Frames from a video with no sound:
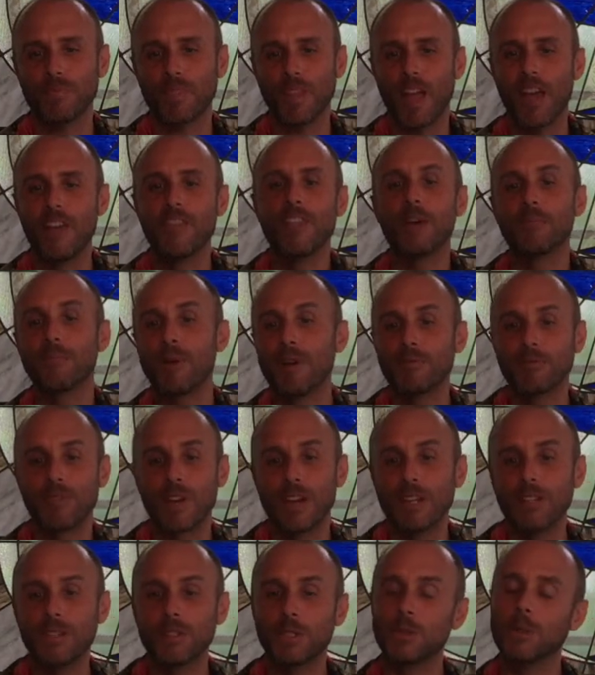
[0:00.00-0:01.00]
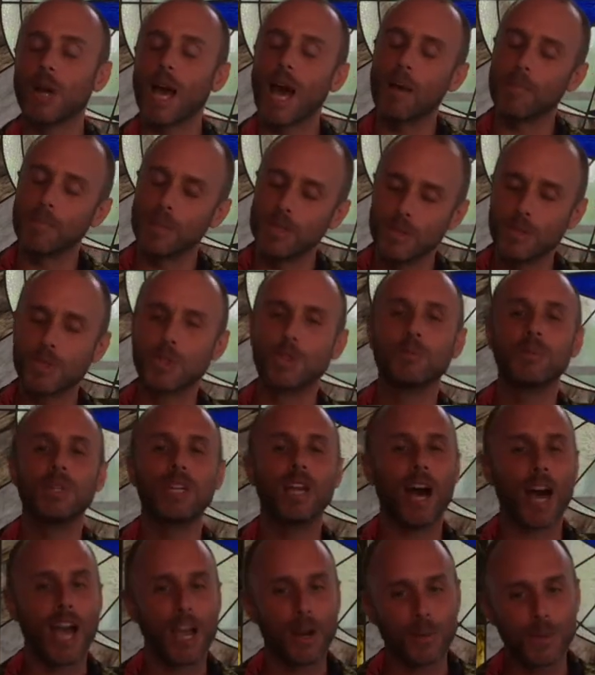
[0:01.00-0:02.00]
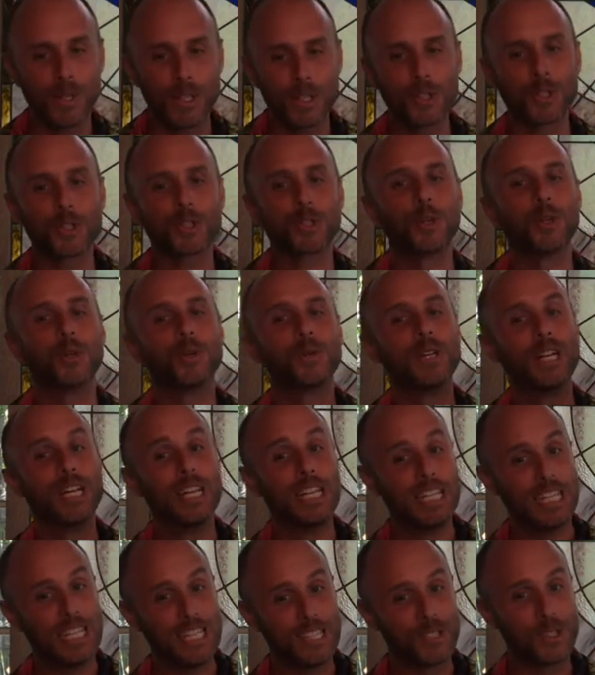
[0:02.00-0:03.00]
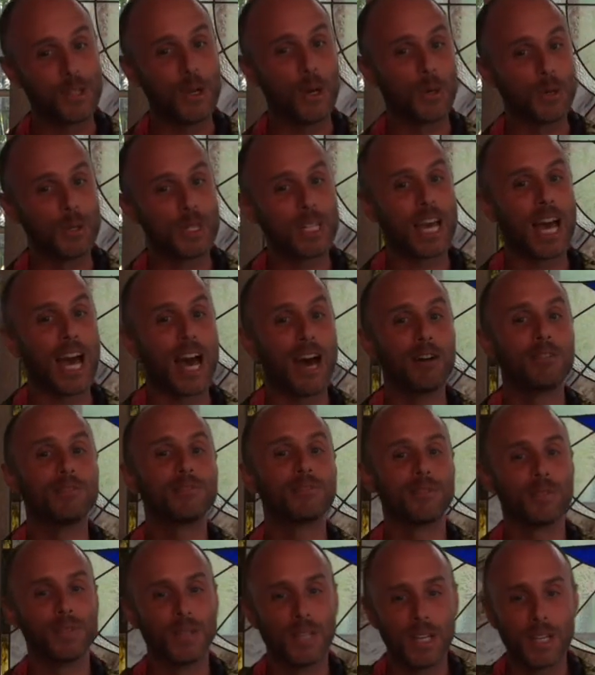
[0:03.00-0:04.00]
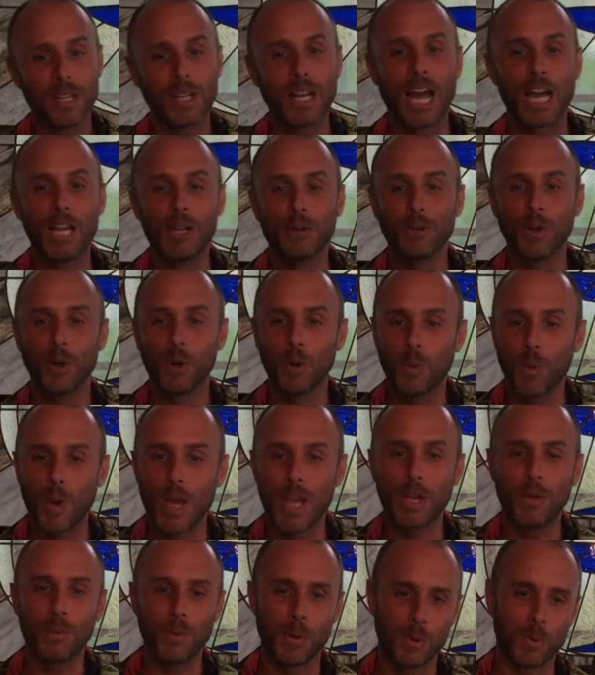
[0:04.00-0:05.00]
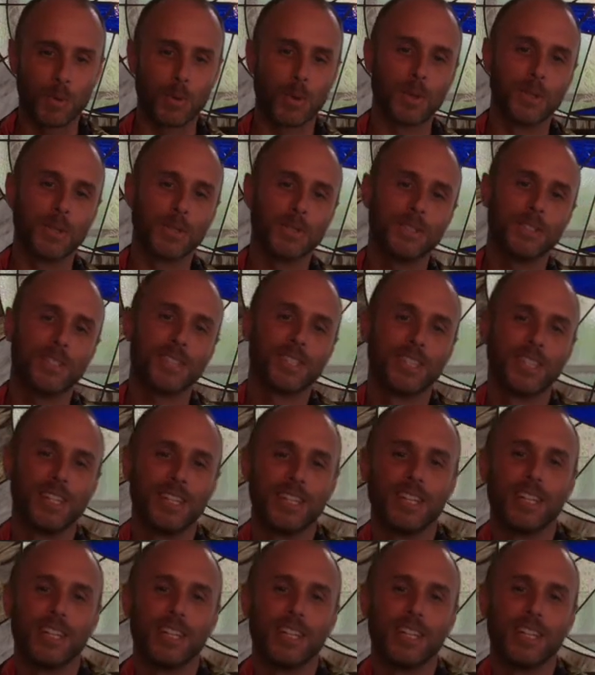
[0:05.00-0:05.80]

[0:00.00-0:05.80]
And then my friend, who happens to be Irish, so is known to have kind of a way with words,